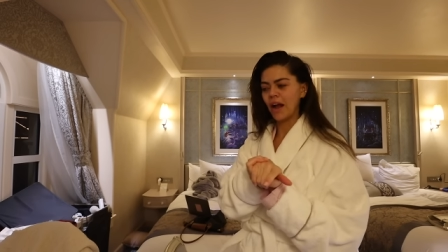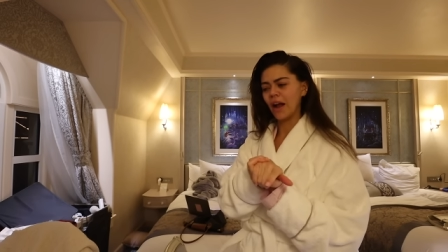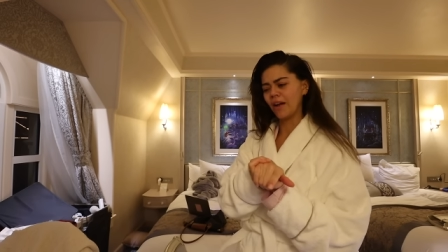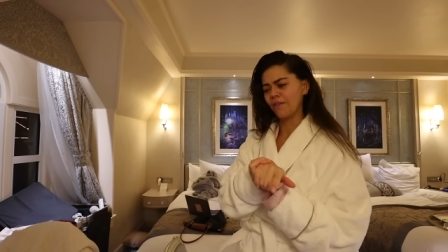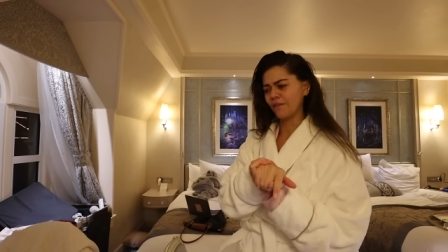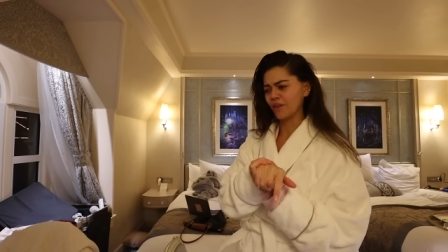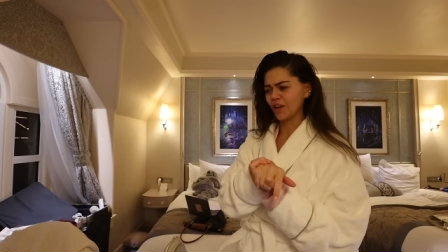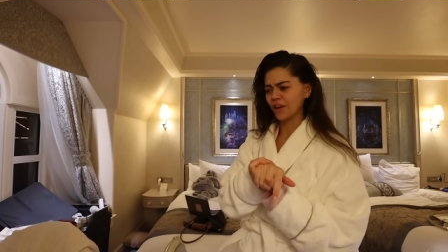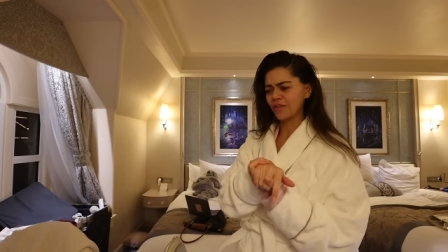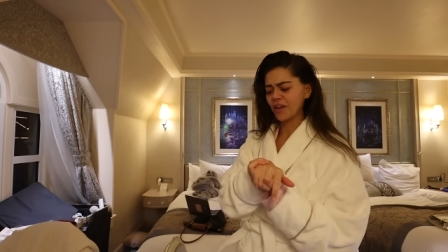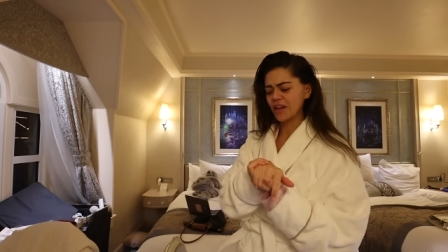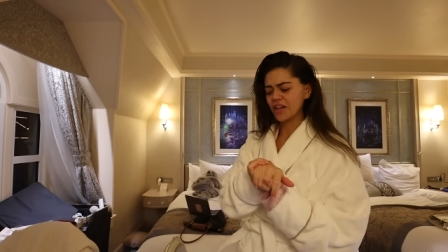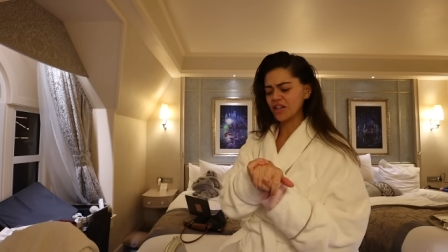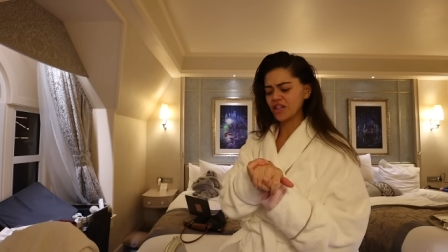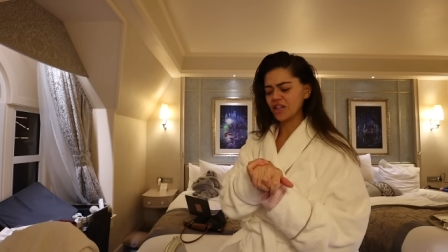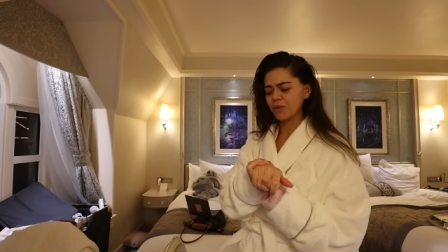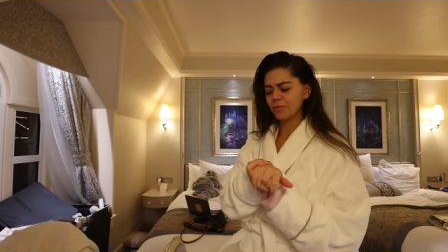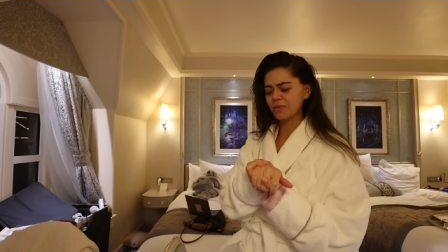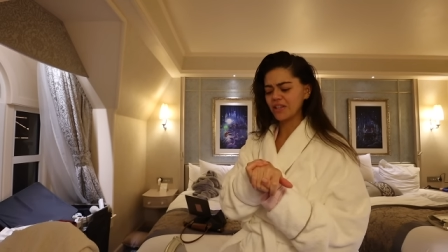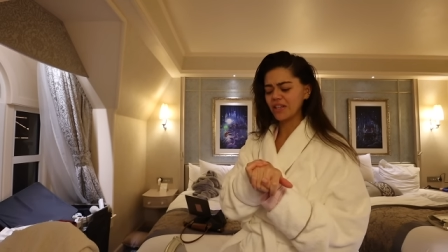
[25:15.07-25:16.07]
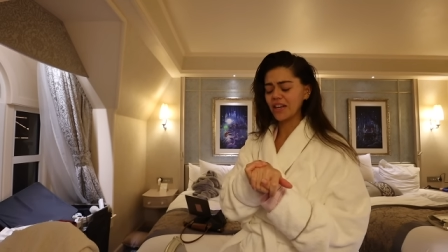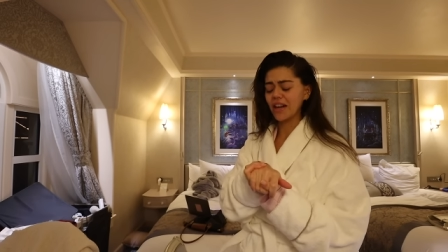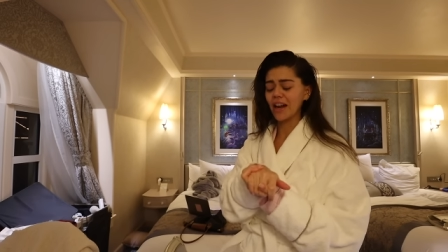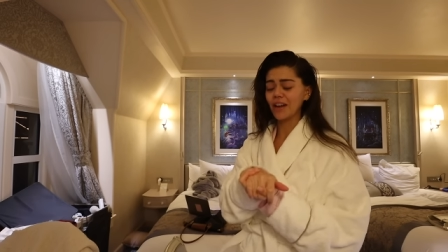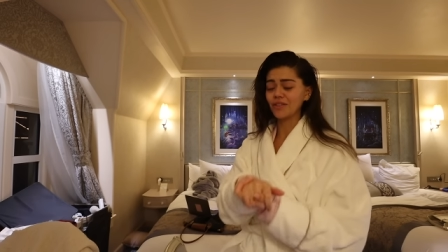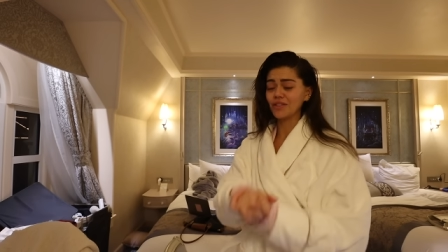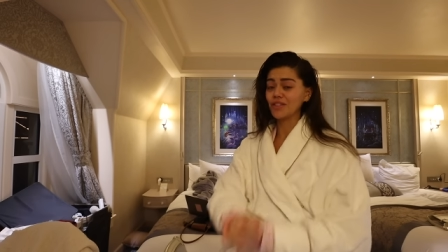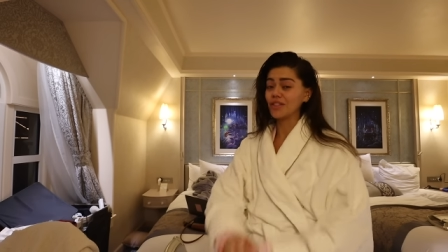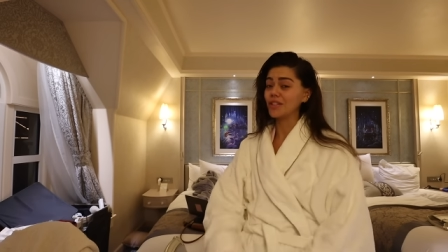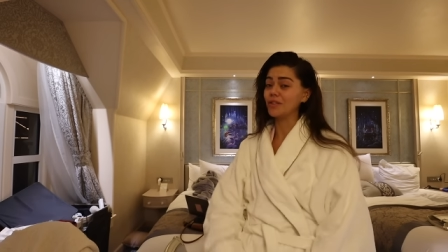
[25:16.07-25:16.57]
I'm full of energy but today I
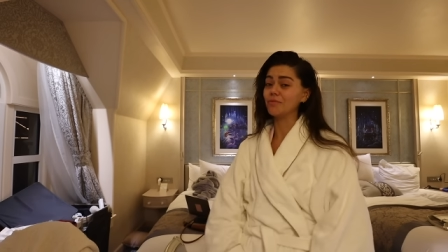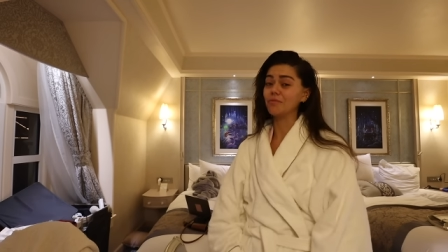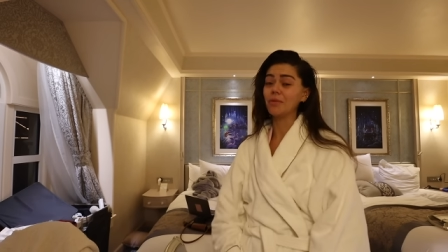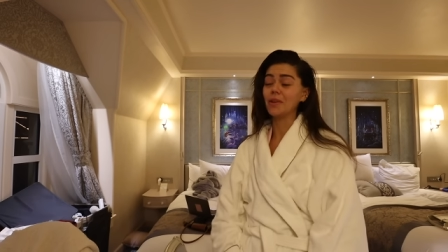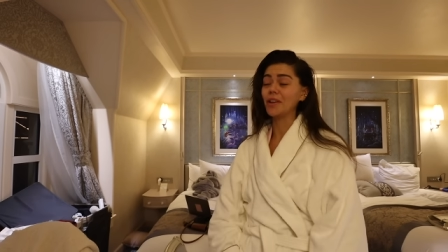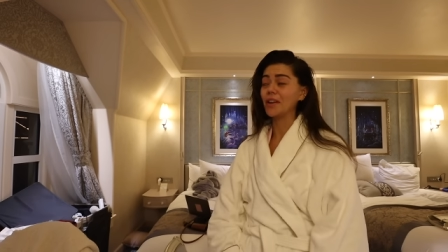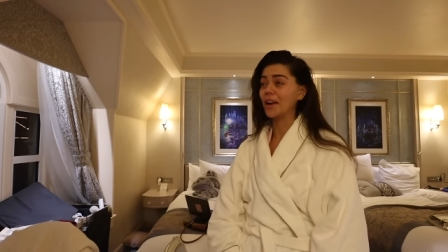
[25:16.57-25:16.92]
just have been